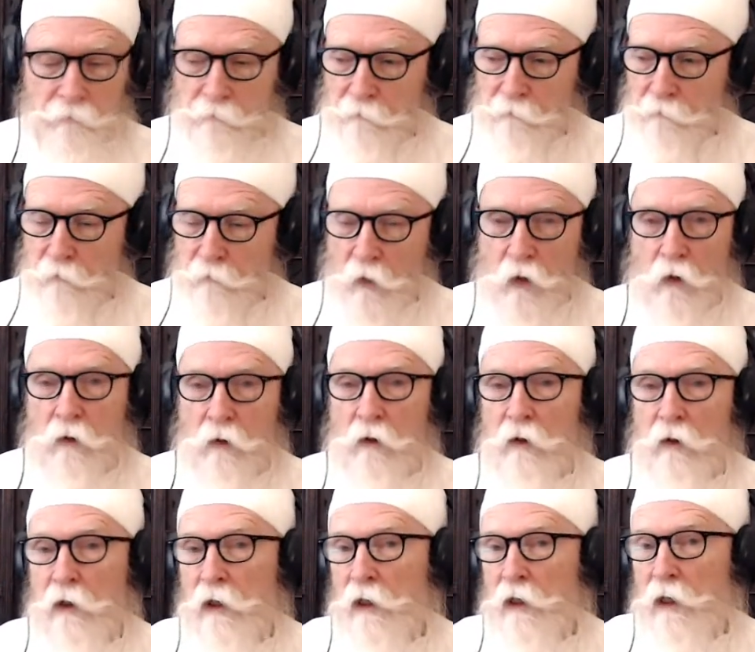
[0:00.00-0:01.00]
or
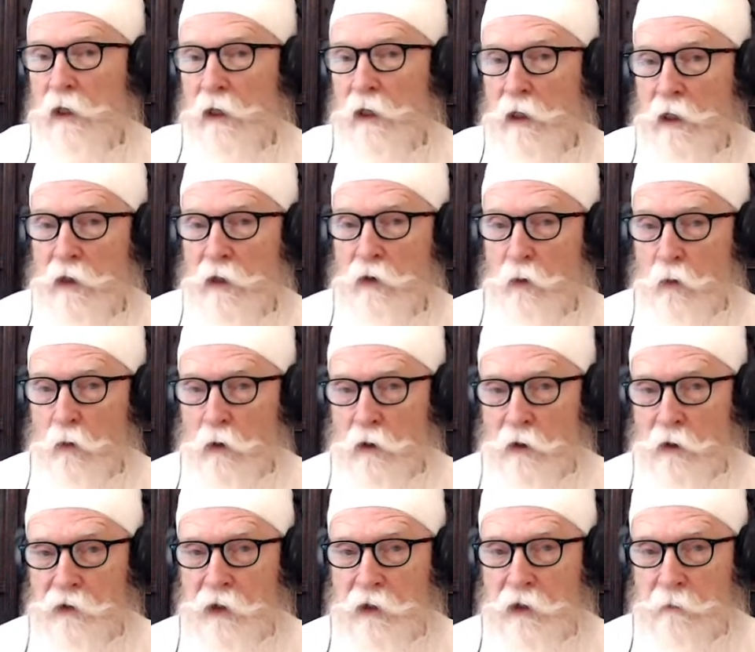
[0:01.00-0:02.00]
in the world at
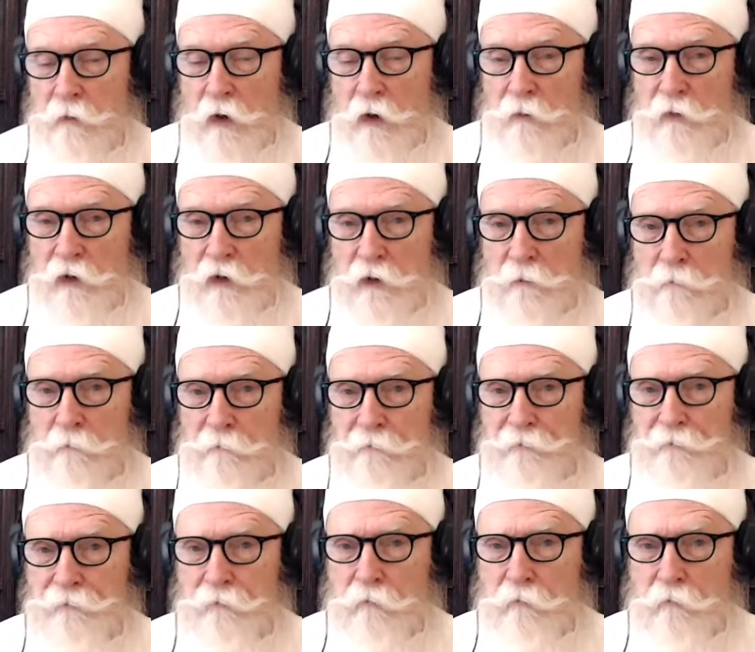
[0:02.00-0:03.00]
the moment.
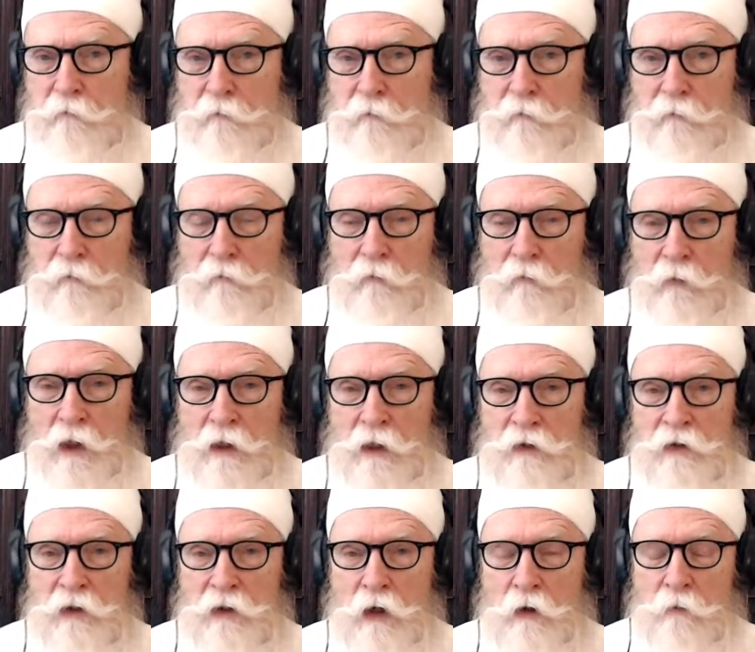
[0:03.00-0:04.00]

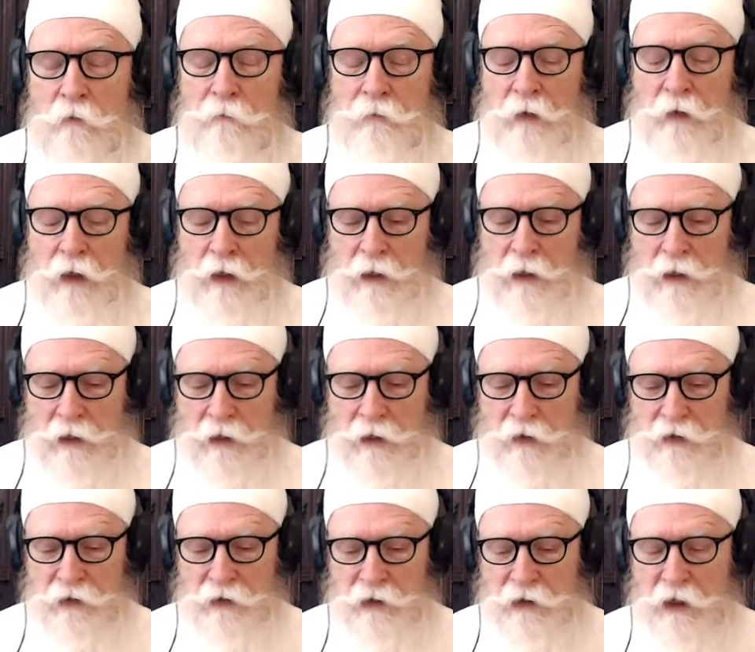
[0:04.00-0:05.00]
So this
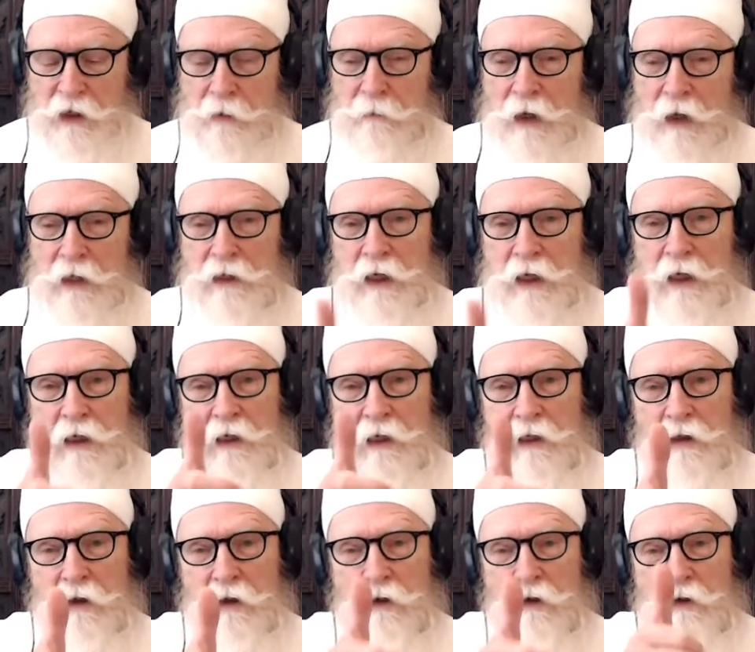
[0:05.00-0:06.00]
is done by taking
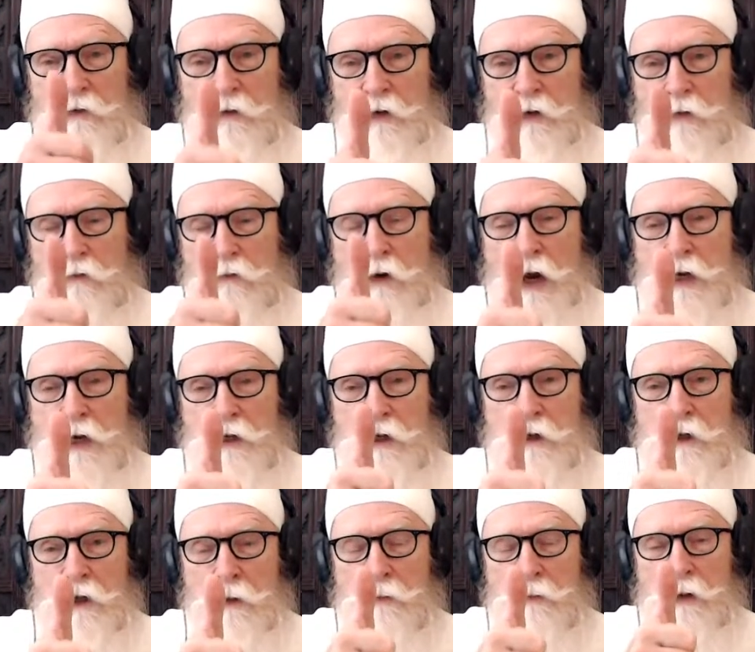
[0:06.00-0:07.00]
the right
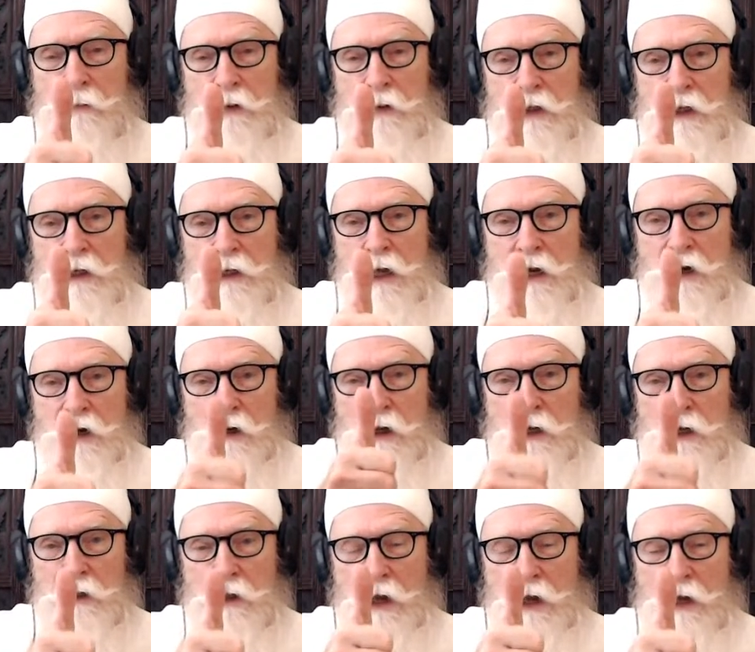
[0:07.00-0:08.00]
thumb up in the air like
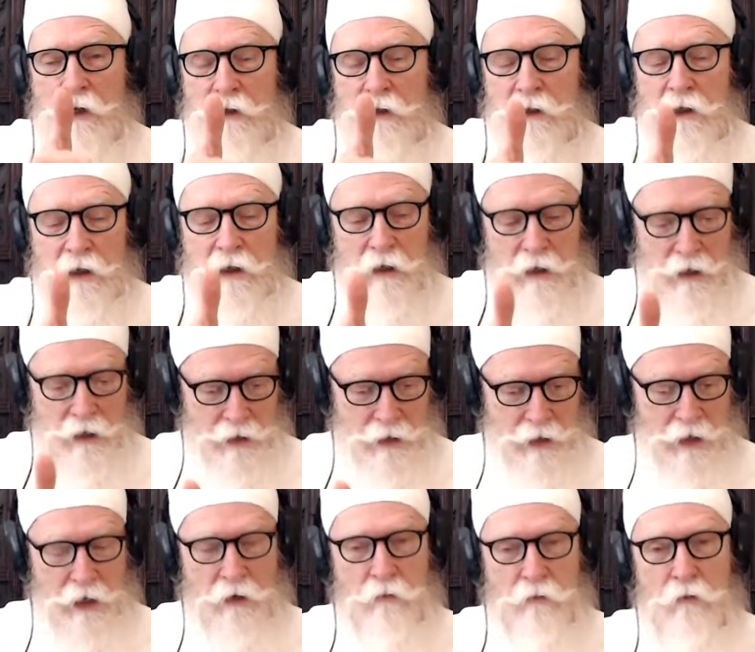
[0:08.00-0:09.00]
that
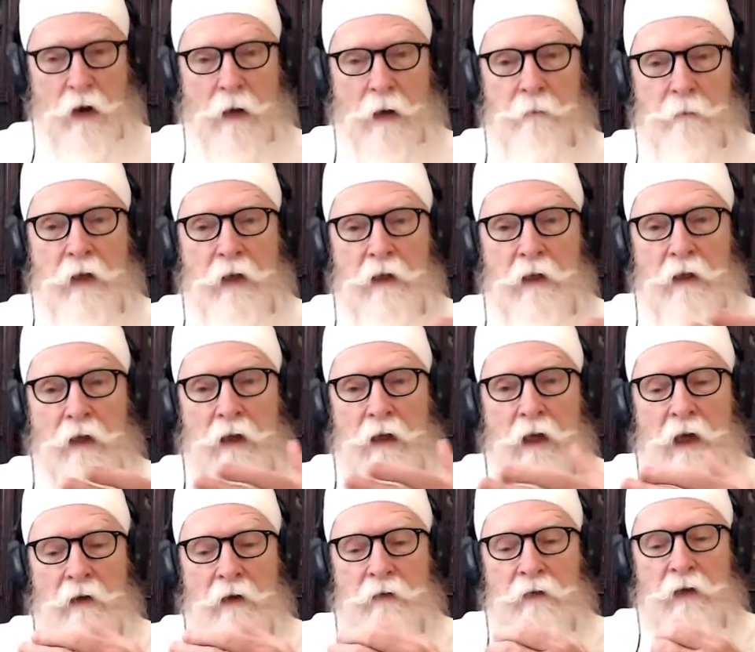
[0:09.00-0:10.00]
and wrapping the
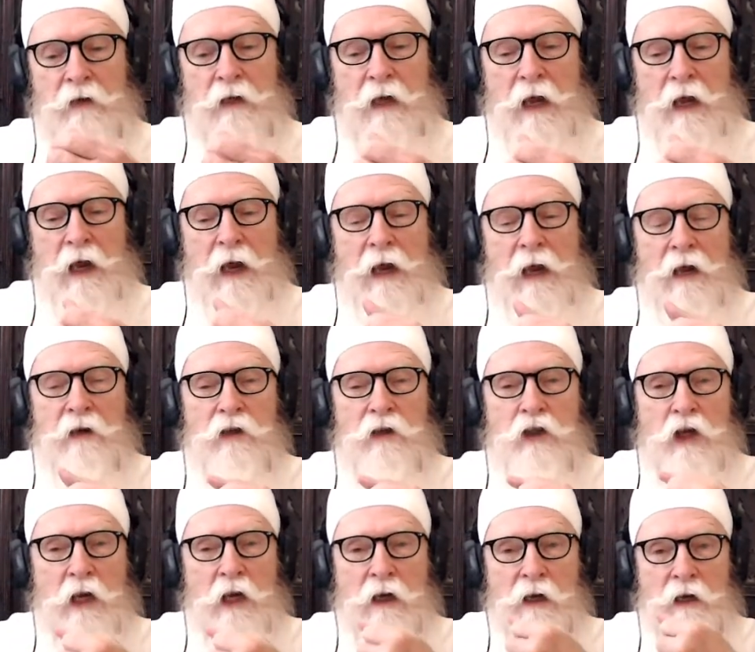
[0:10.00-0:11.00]
left hand
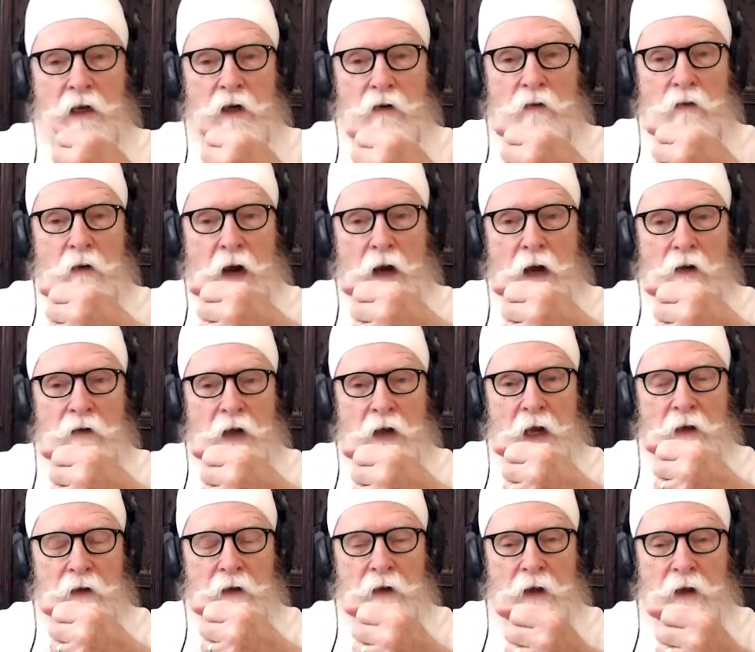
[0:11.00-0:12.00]
gently around that
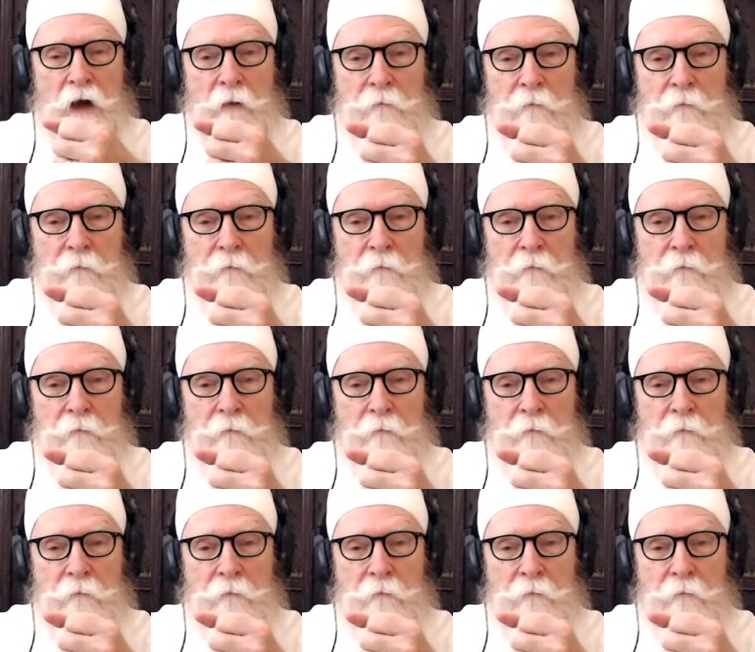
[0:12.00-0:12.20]
thumb.